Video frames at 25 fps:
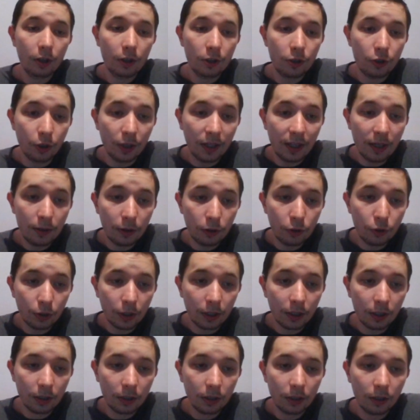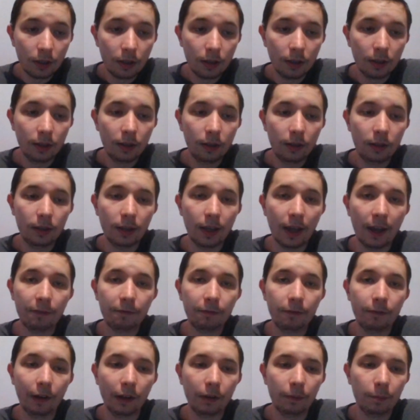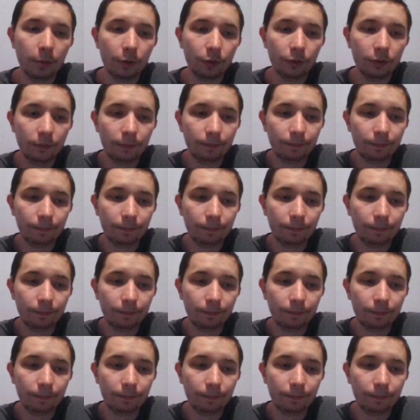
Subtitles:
So he took the f5 pawn.